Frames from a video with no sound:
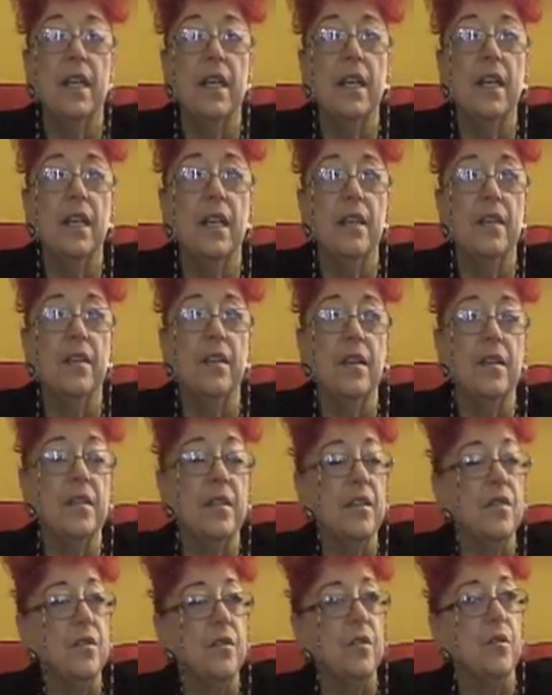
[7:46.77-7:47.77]
And I
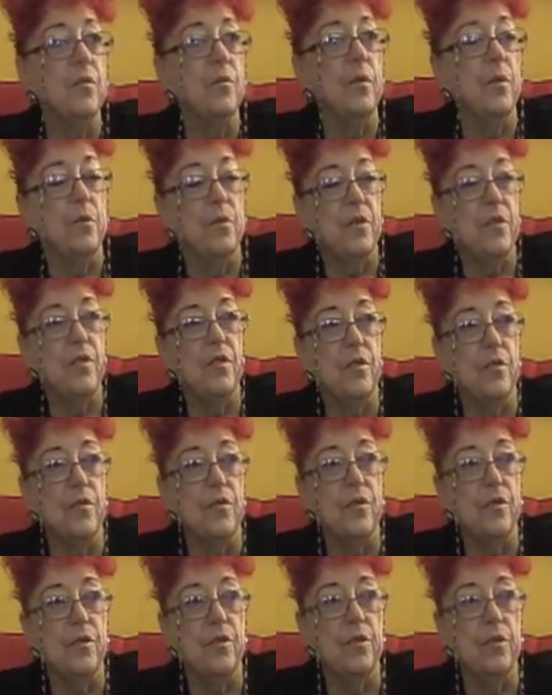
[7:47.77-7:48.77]
said to her, what was the
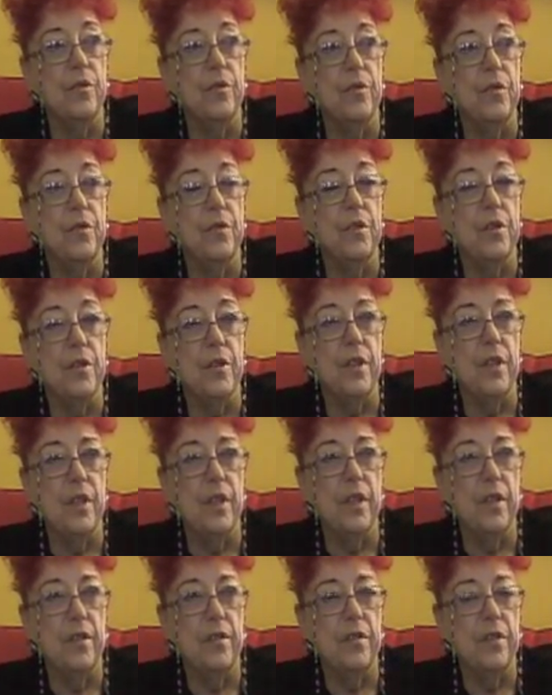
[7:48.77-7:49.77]
social goal of your
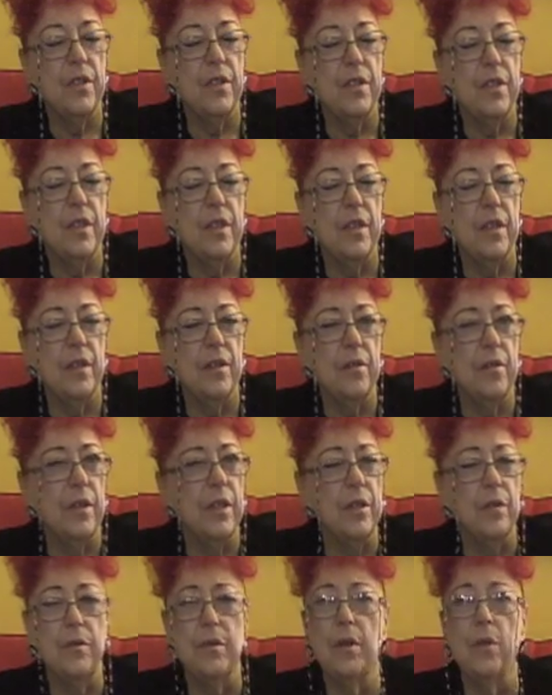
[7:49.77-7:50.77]
salon? She said,
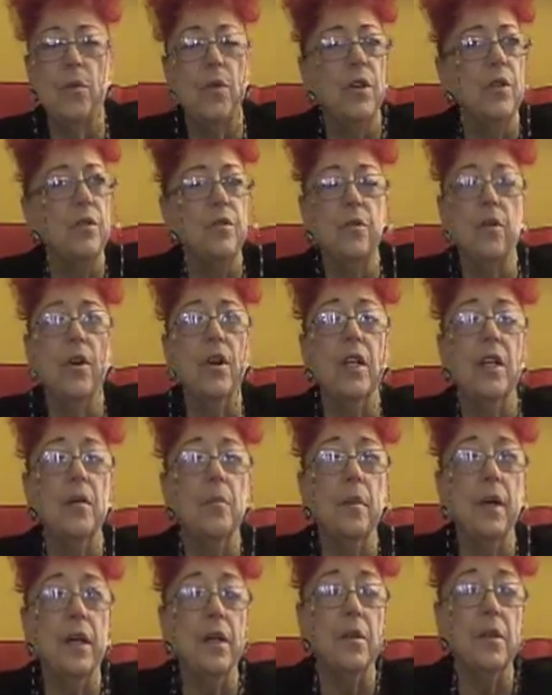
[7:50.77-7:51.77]
I don't know what you're talking
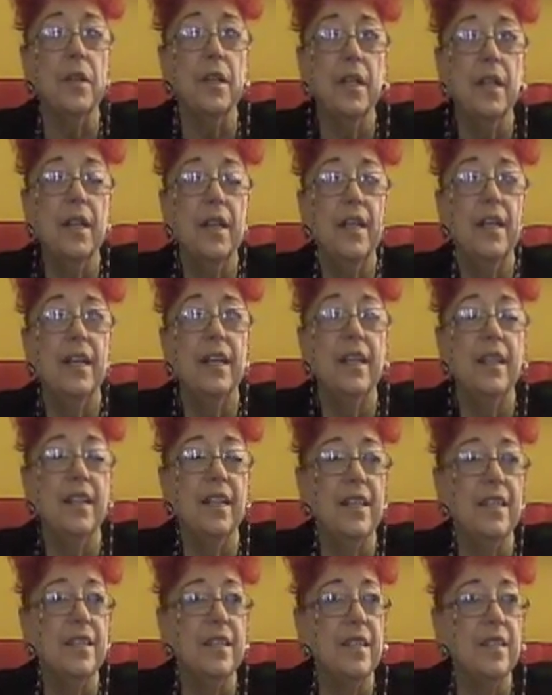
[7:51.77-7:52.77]
about.
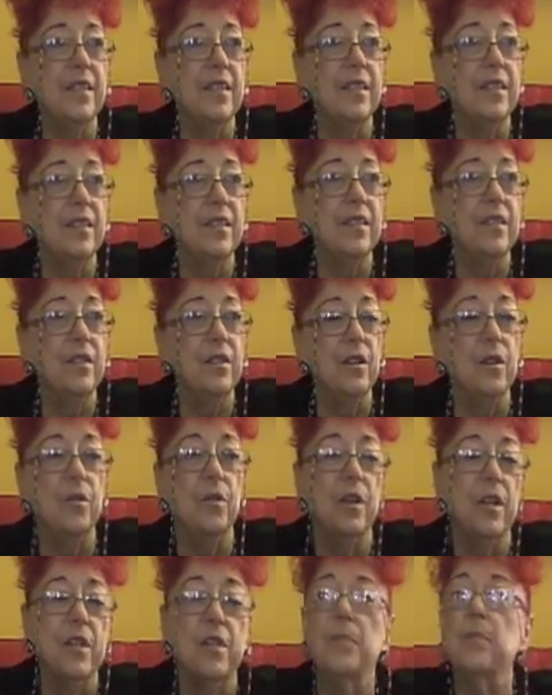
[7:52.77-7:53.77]
And I said, you
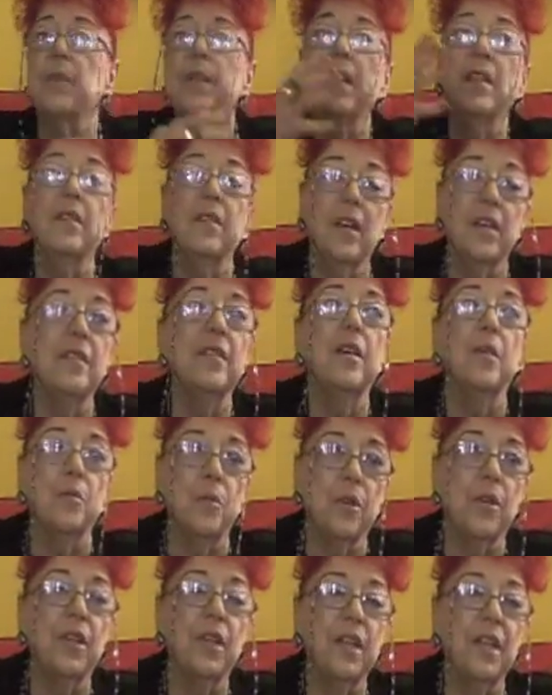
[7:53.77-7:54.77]
know, I explained, like
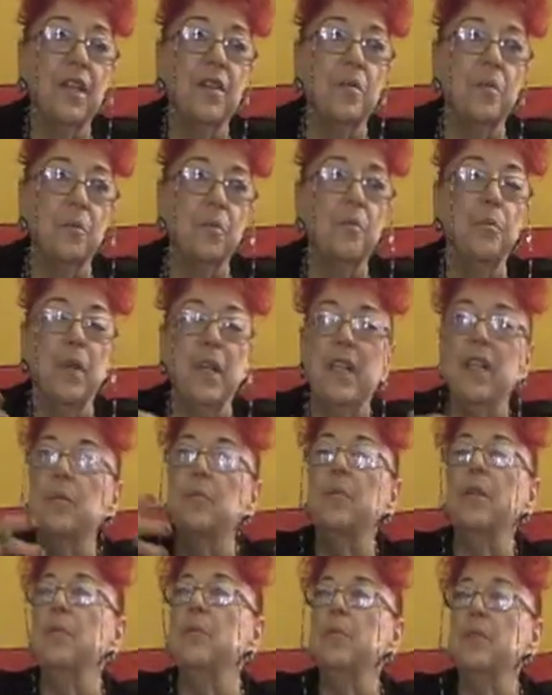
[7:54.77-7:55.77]
networking,
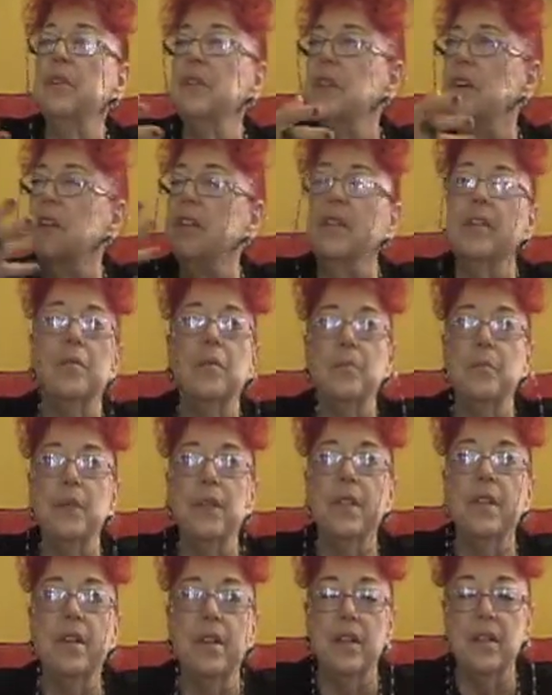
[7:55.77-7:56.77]
making people
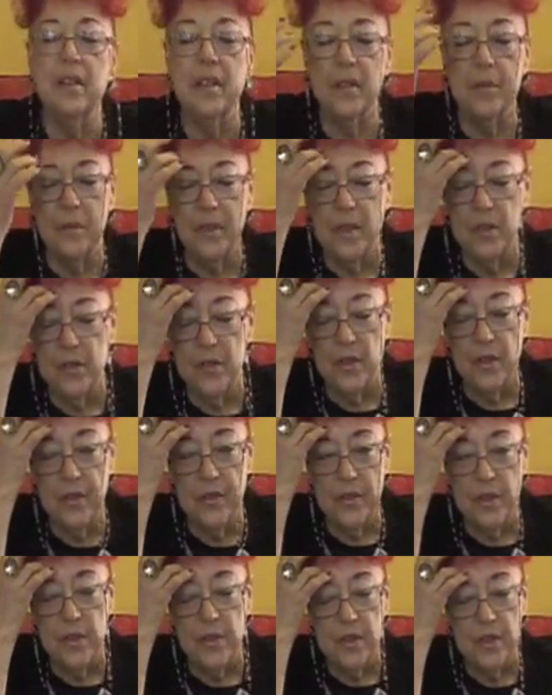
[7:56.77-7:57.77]
be in contact with each
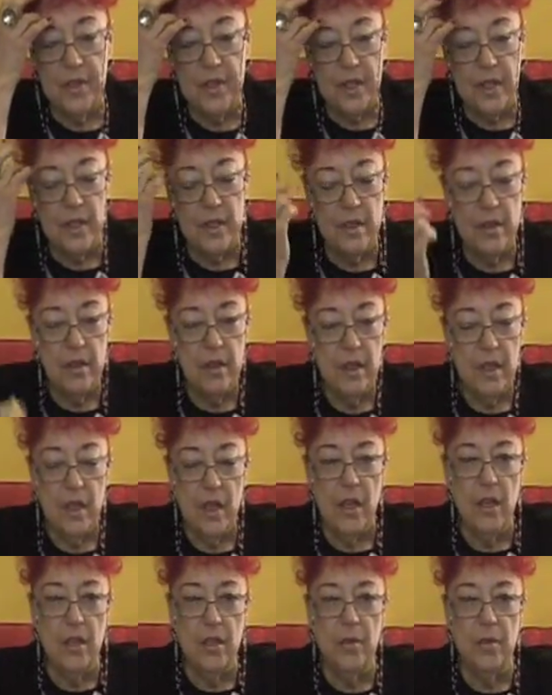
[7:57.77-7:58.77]
other, and she said,
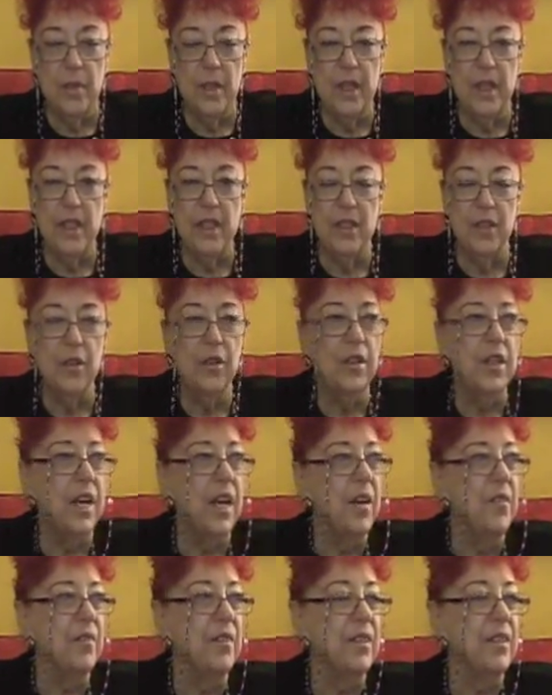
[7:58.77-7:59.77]
oh my
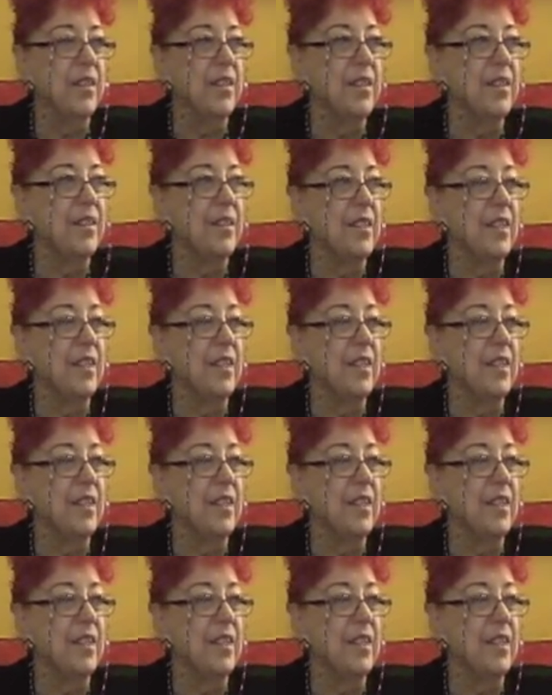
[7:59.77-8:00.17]
good heavens,